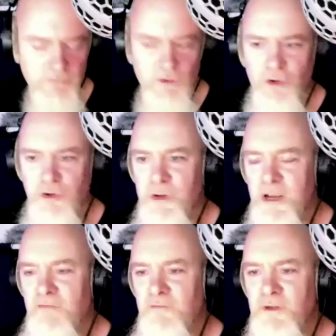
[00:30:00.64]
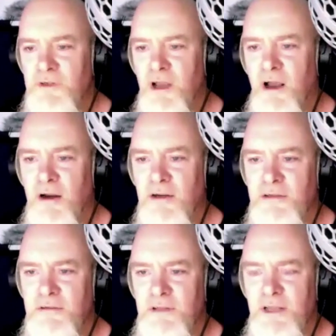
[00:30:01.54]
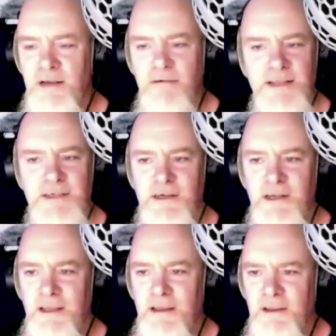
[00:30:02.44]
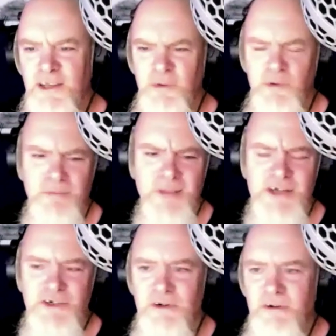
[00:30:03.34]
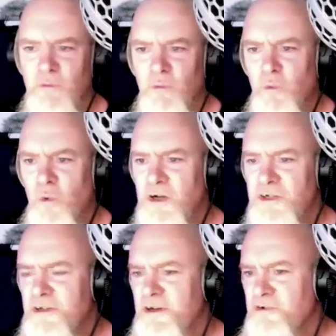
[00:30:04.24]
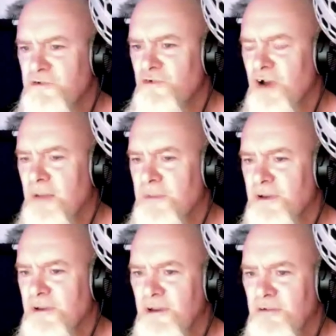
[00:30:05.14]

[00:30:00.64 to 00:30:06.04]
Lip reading: of the audio you get from the start is theoretically, you would imagine, worse than a drama,